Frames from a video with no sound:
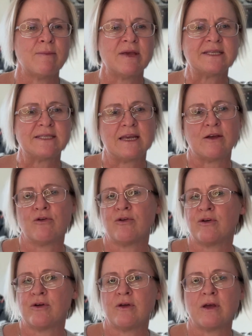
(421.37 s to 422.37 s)
MSC
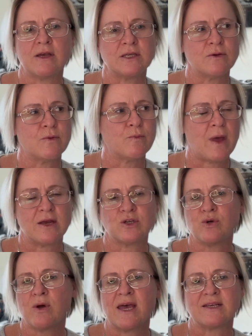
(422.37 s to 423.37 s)
crew
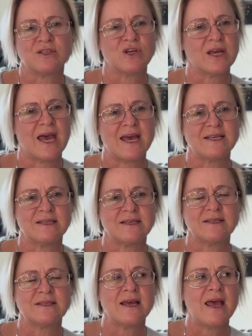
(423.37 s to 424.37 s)
took our
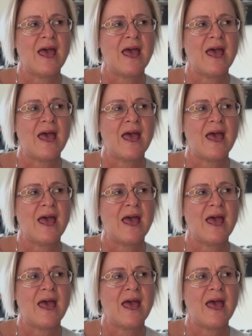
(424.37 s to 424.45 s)
suitcases,